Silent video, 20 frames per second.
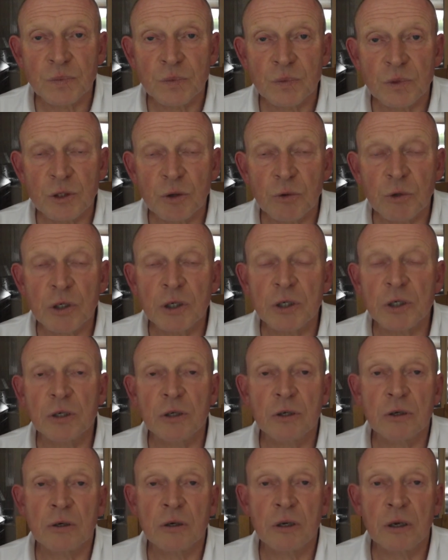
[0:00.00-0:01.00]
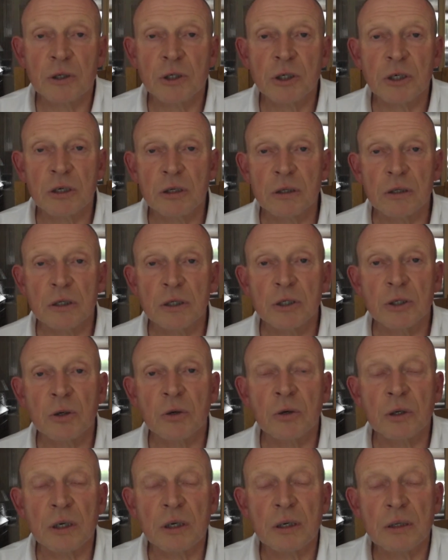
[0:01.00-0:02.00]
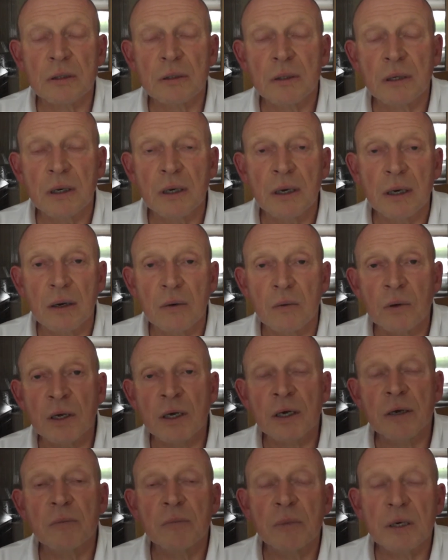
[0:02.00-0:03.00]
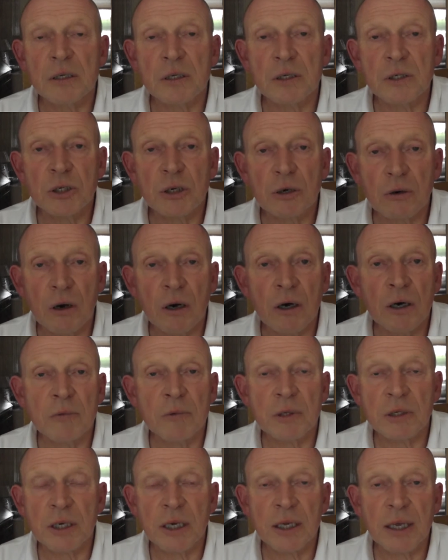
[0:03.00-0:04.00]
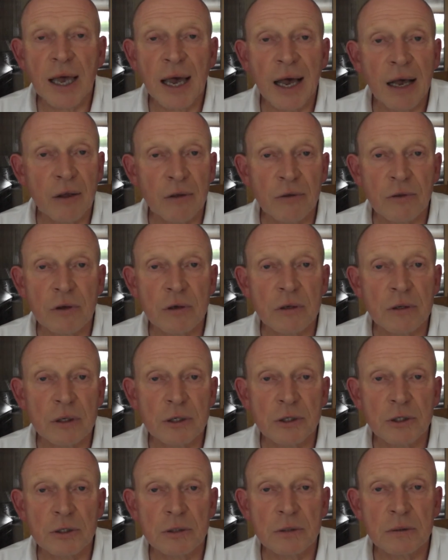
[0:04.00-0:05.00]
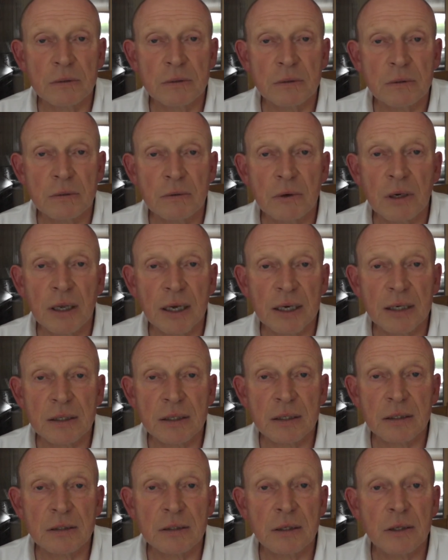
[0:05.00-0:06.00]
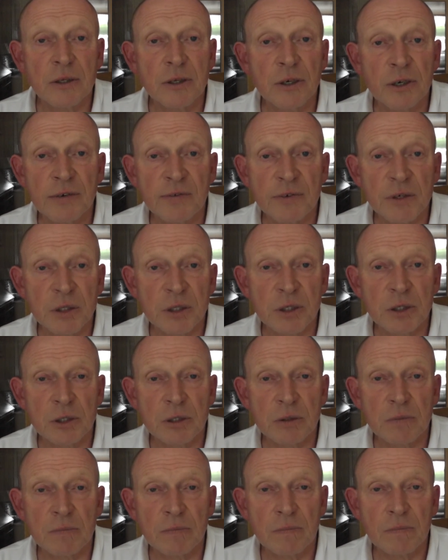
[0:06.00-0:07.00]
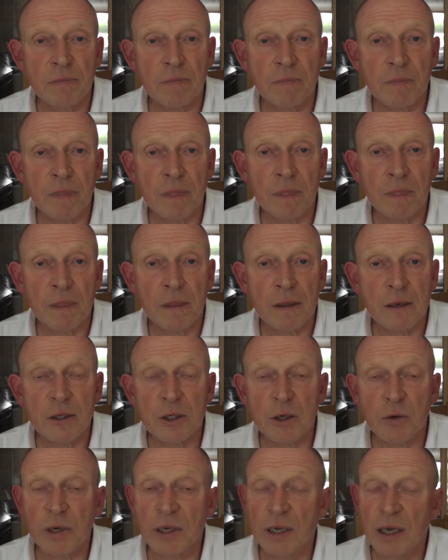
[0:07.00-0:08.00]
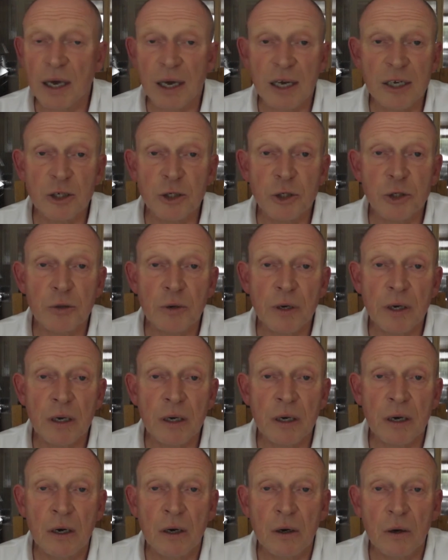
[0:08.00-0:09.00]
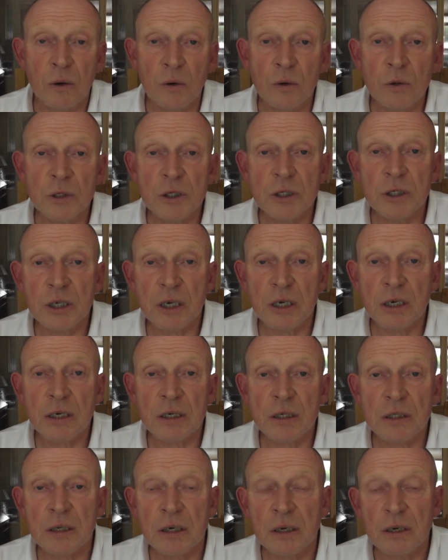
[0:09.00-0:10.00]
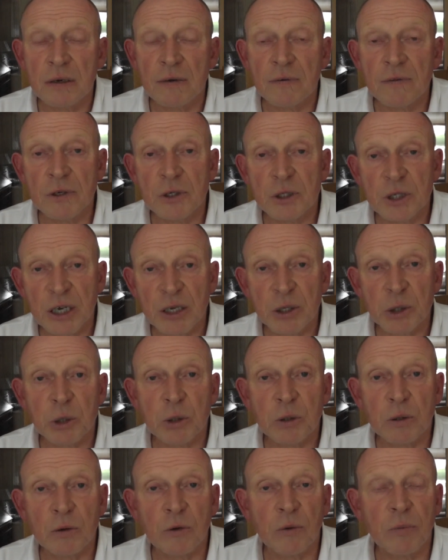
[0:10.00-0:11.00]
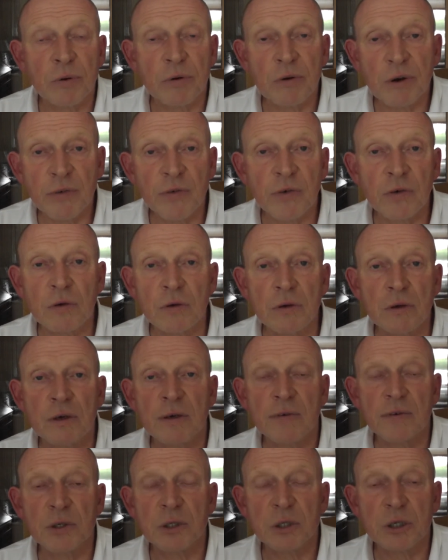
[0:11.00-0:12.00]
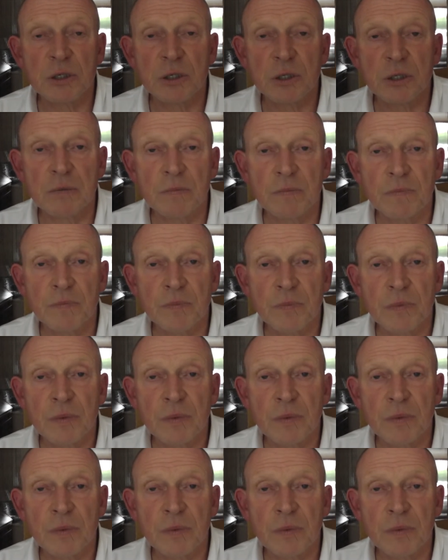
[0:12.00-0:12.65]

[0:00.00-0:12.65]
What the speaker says: So what is a neurological disorder? Well, it can be described as any health condition relating to the nervous system. So any injury or disease of the central or peripheral nervous system